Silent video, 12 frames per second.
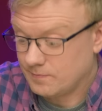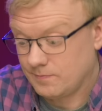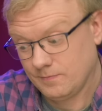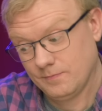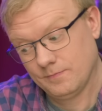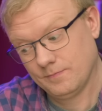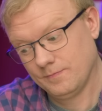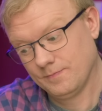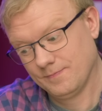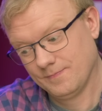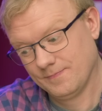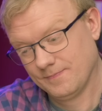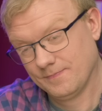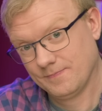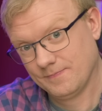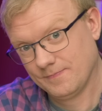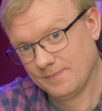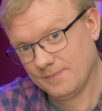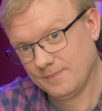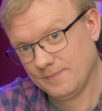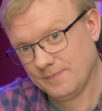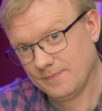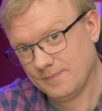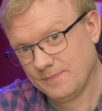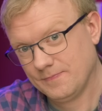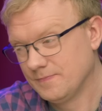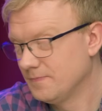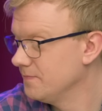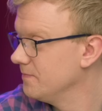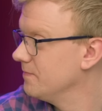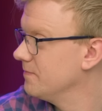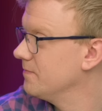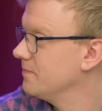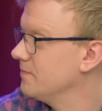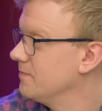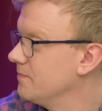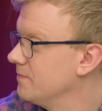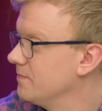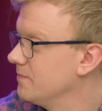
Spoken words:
(silent)